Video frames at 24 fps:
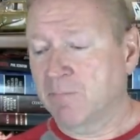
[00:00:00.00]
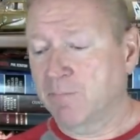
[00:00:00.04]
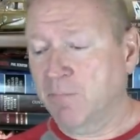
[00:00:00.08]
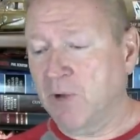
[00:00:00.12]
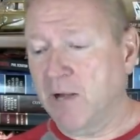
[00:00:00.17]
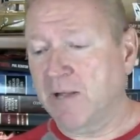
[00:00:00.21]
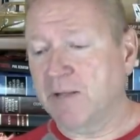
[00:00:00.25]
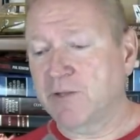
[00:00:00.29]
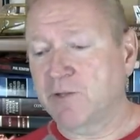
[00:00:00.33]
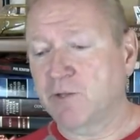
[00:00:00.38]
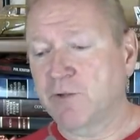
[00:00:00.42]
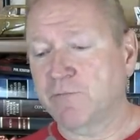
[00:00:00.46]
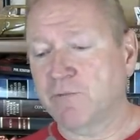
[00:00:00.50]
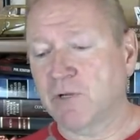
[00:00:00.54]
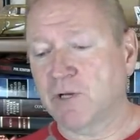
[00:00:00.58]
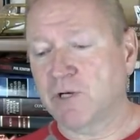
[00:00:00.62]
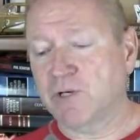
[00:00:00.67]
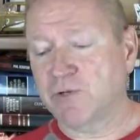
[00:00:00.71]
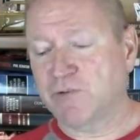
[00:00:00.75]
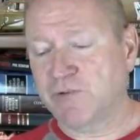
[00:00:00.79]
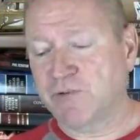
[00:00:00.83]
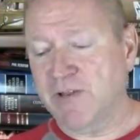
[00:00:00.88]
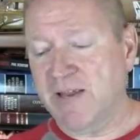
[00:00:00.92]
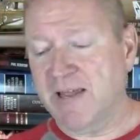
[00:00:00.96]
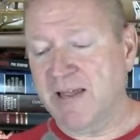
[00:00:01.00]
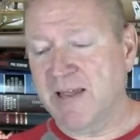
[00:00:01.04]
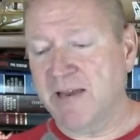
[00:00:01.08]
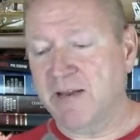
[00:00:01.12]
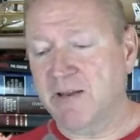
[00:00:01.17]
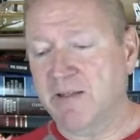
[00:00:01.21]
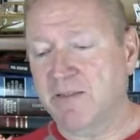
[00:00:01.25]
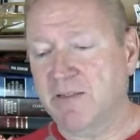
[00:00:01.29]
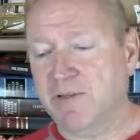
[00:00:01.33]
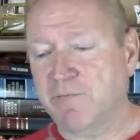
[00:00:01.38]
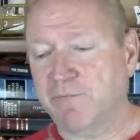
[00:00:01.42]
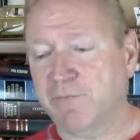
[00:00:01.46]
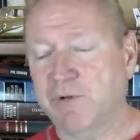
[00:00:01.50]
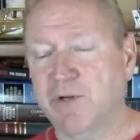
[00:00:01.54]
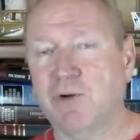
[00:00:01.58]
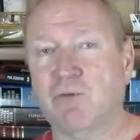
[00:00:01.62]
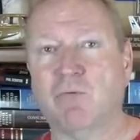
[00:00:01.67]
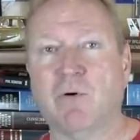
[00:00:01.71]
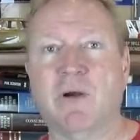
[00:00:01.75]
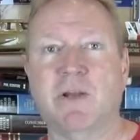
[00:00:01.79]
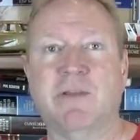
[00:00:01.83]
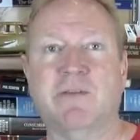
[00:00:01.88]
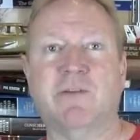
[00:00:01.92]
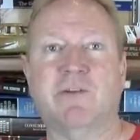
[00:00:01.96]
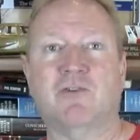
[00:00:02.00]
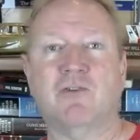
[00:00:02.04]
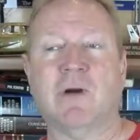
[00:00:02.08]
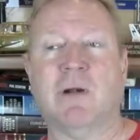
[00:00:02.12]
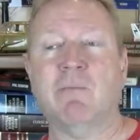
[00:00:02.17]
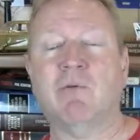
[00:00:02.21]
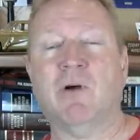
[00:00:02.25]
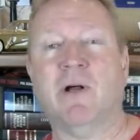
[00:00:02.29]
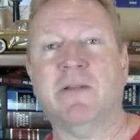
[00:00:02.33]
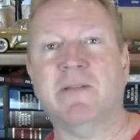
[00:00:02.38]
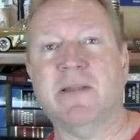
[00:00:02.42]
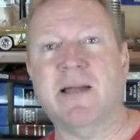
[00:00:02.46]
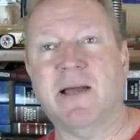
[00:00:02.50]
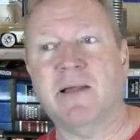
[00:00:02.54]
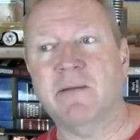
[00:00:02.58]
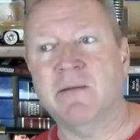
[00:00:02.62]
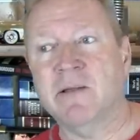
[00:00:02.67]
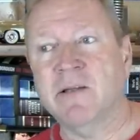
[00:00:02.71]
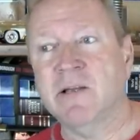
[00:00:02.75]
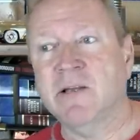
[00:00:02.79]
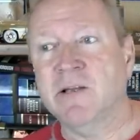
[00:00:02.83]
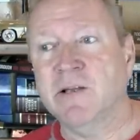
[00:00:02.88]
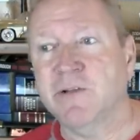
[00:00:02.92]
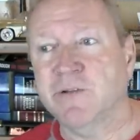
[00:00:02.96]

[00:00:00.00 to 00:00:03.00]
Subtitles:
But you have to understand that for you to run into trouble on that,